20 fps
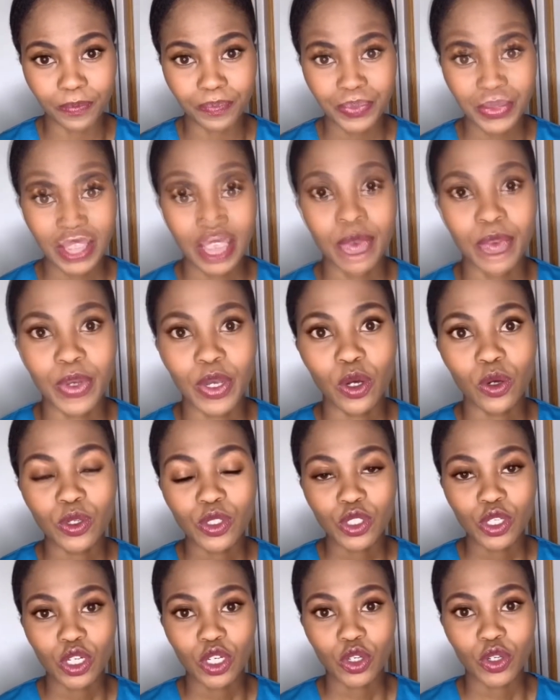Then we
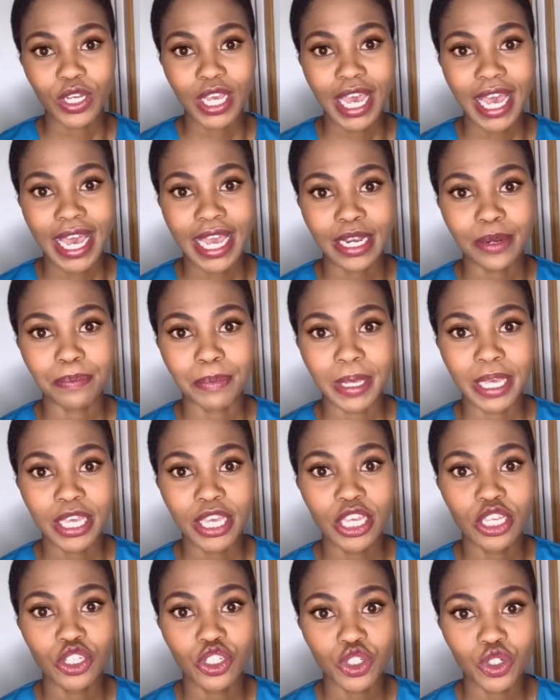also look at making
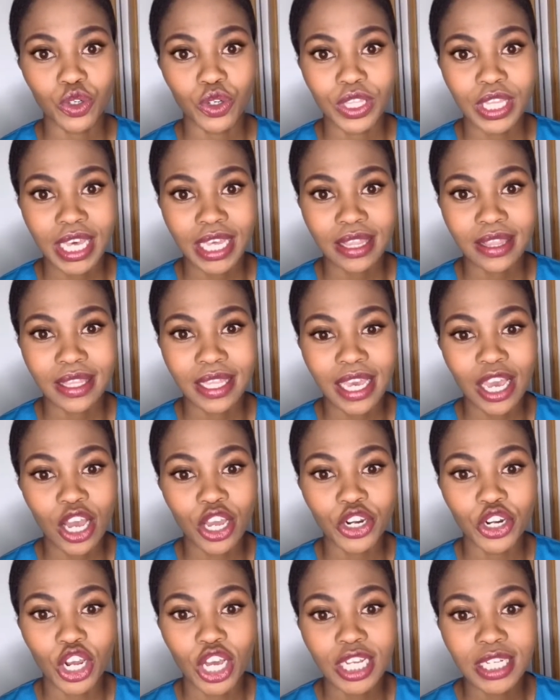sure that they are
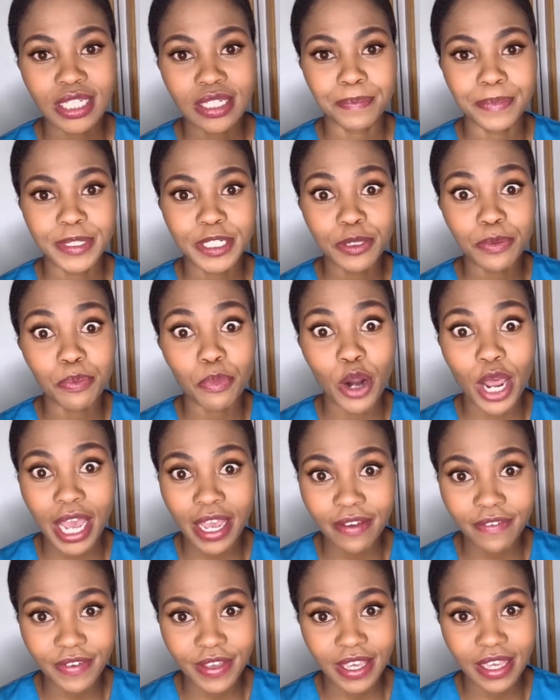not
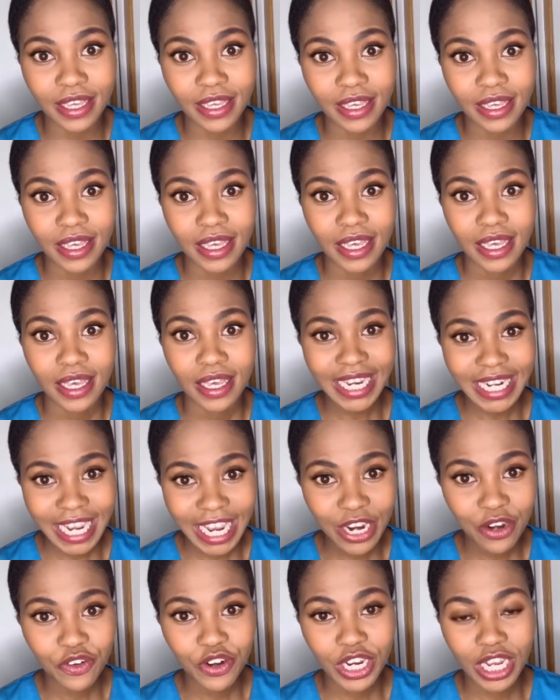depriving the
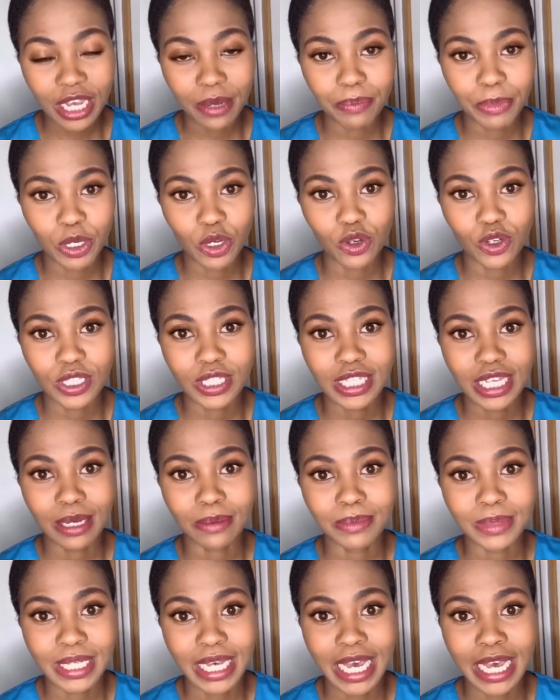area, because
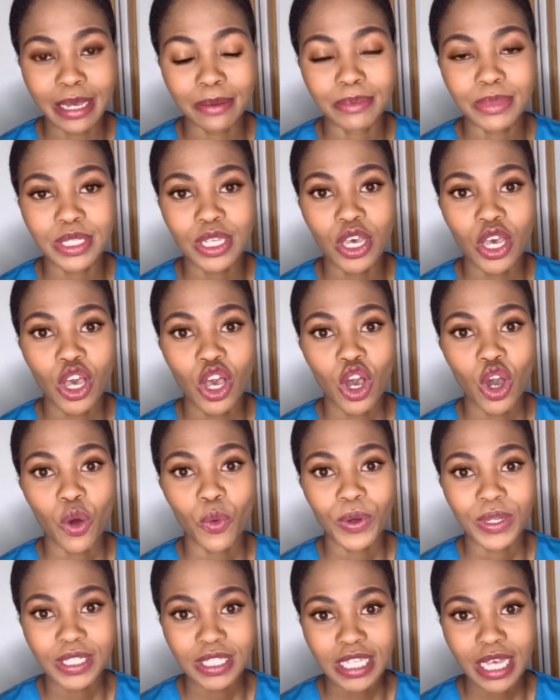sometimes
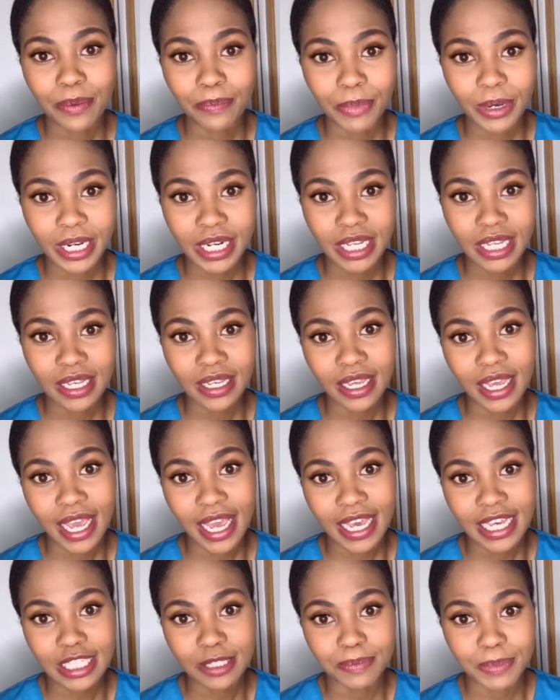when somebody
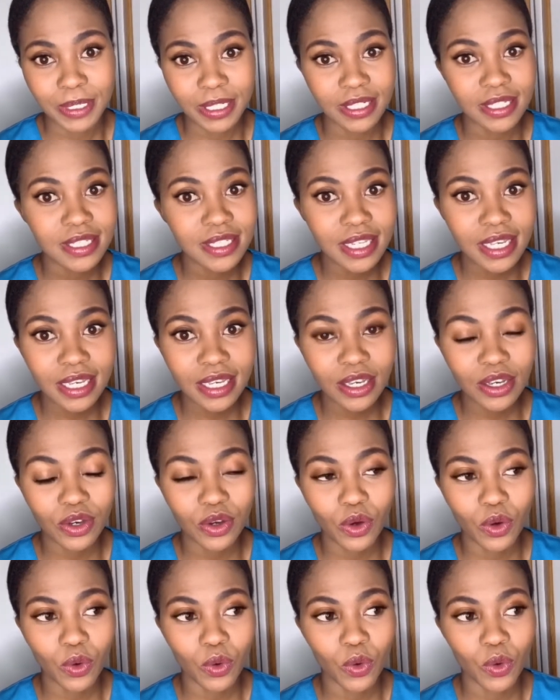has been sick,
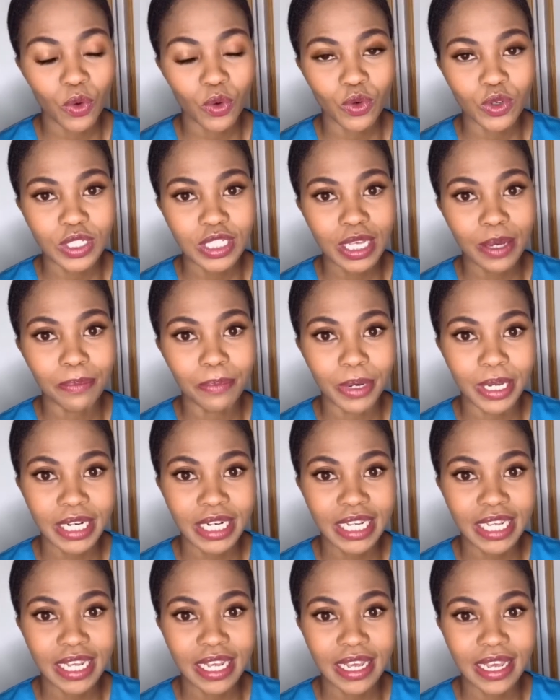or
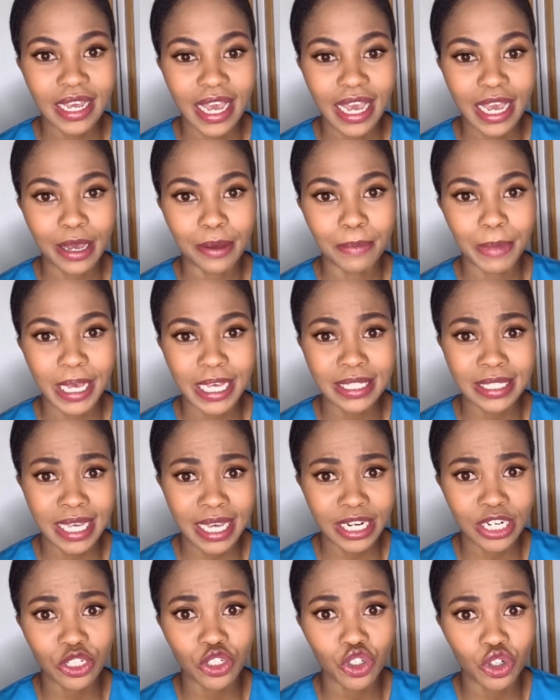somebody has had
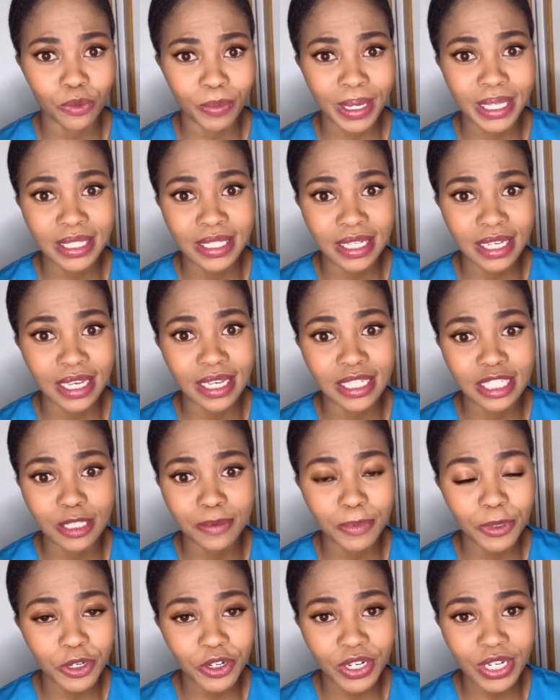a traumatic
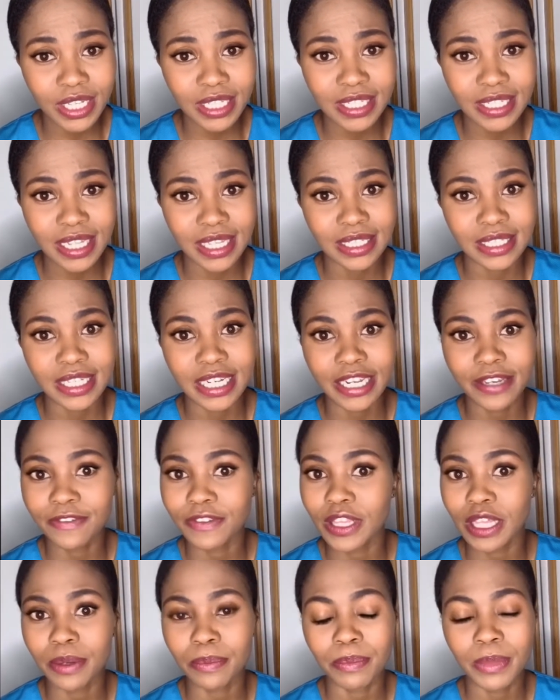experience that's left
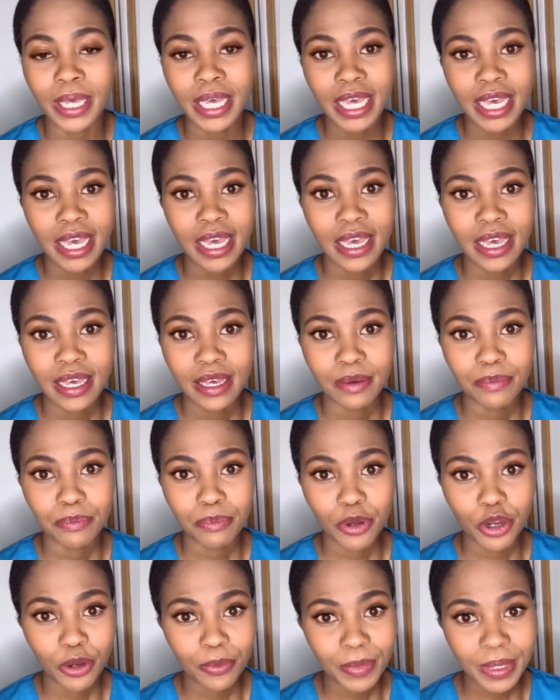them
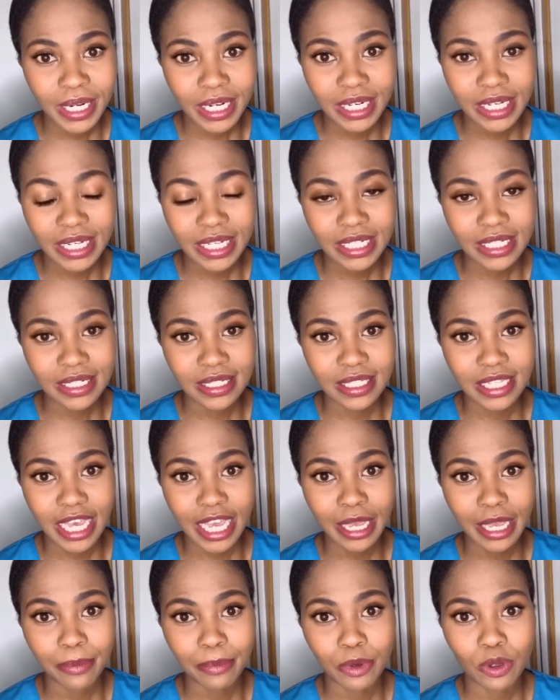permanently
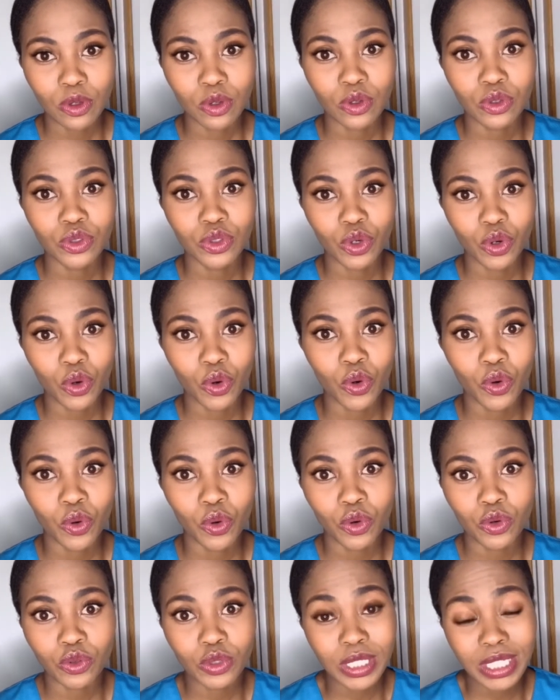disabled or
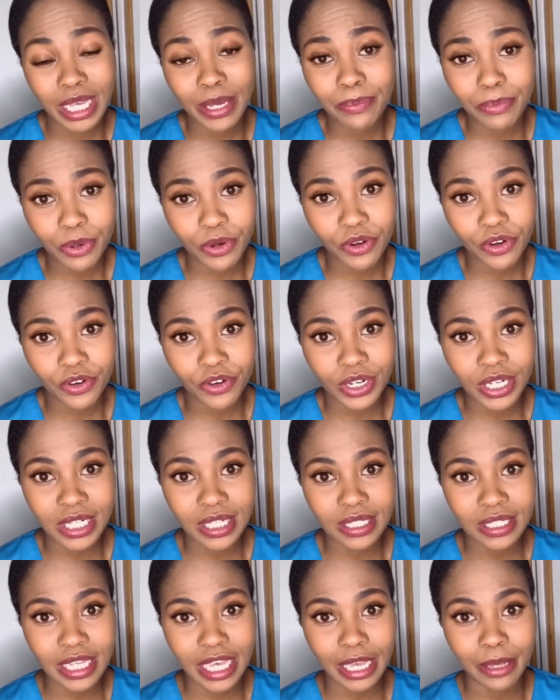temporarily
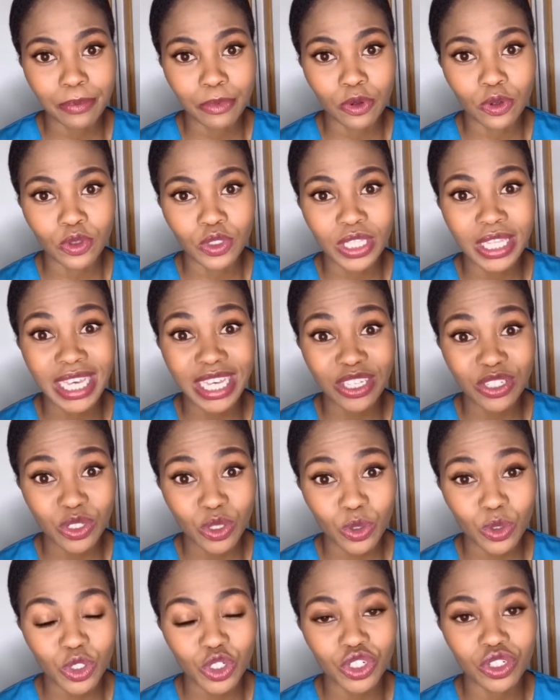disabled, their
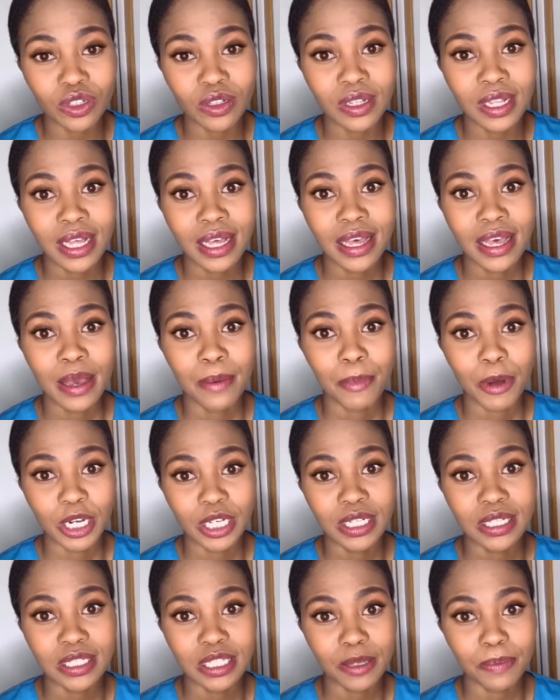social
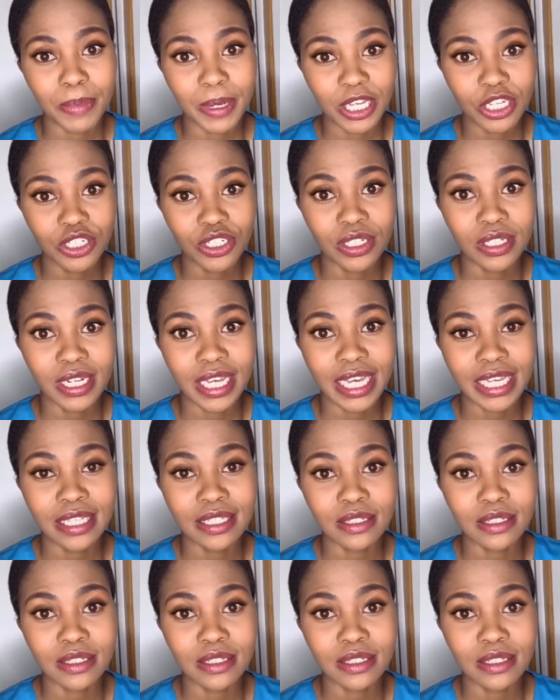participation is